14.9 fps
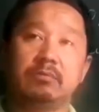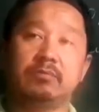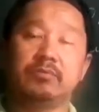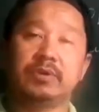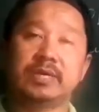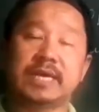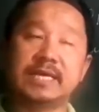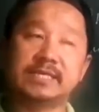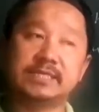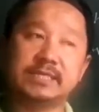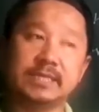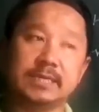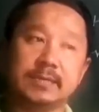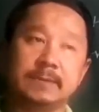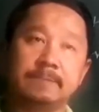we can
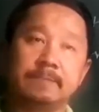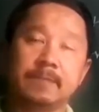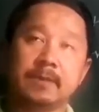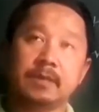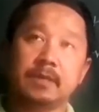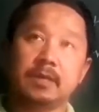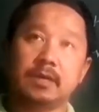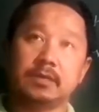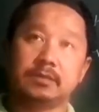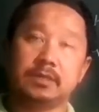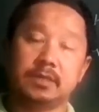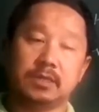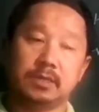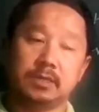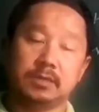see
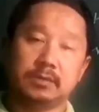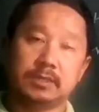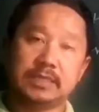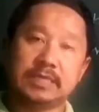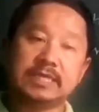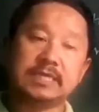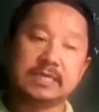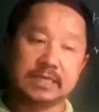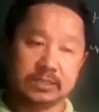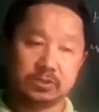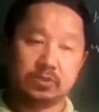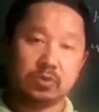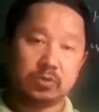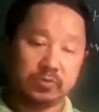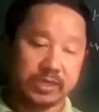the increase,
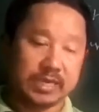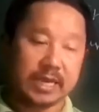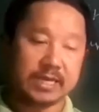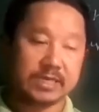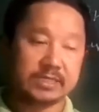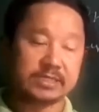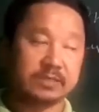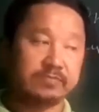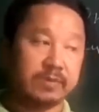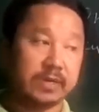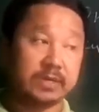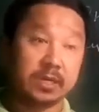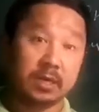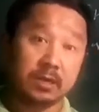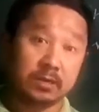though we cannot see,
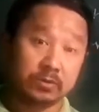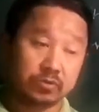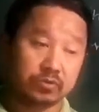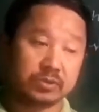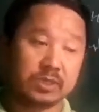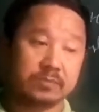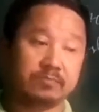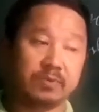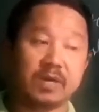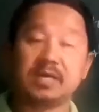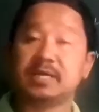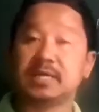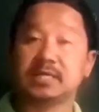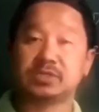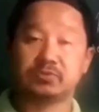but through the blood
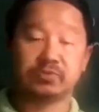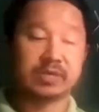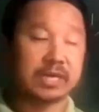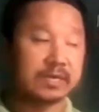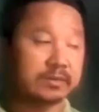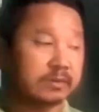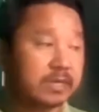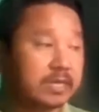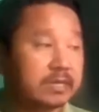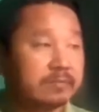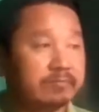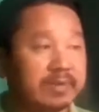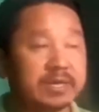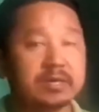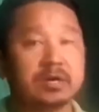test we can
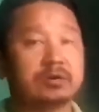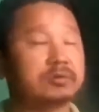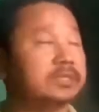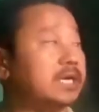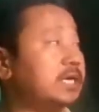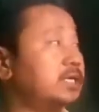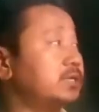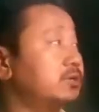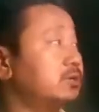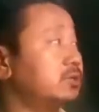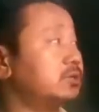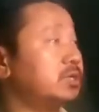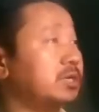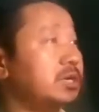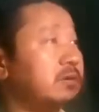make out that
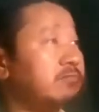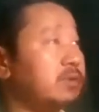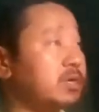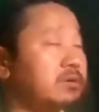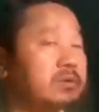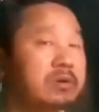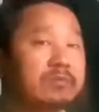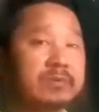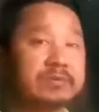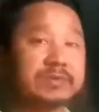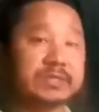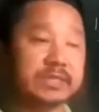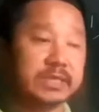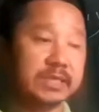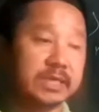the number of
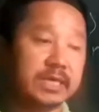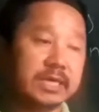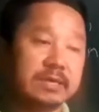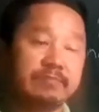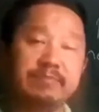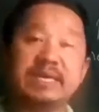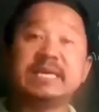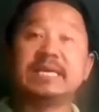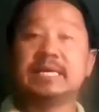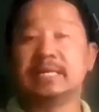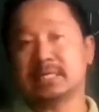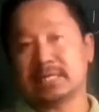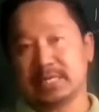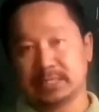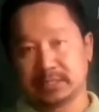WBC being
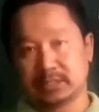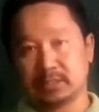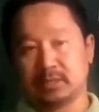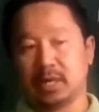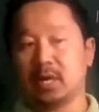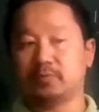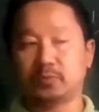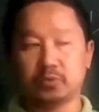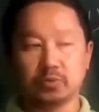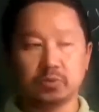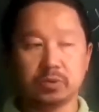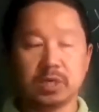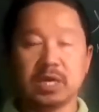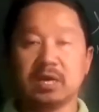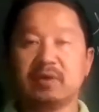increased up
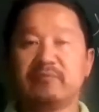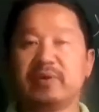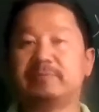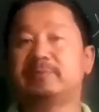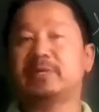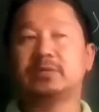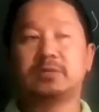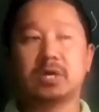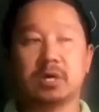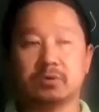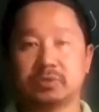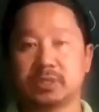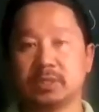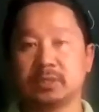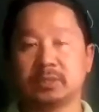to
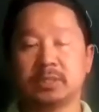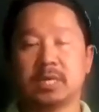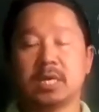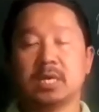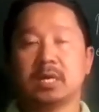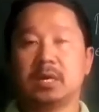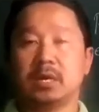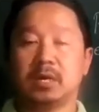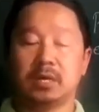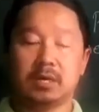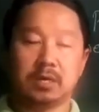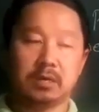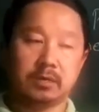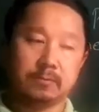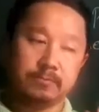50,000
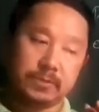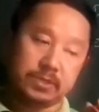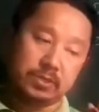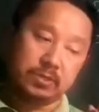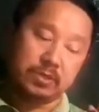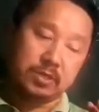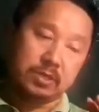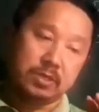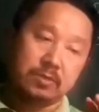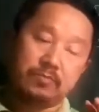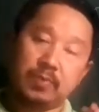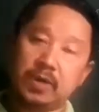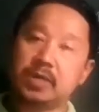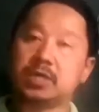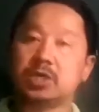
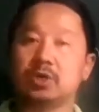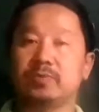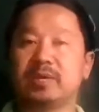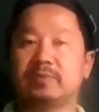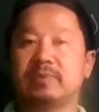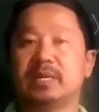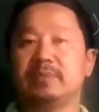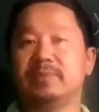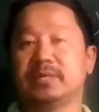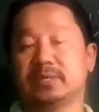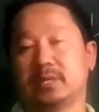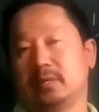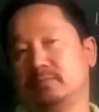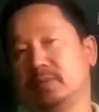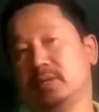per cubic millimeter
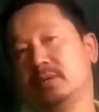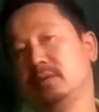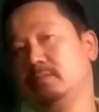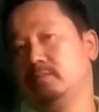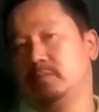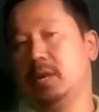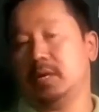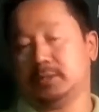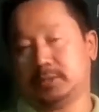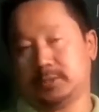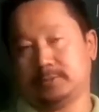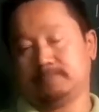of the blood.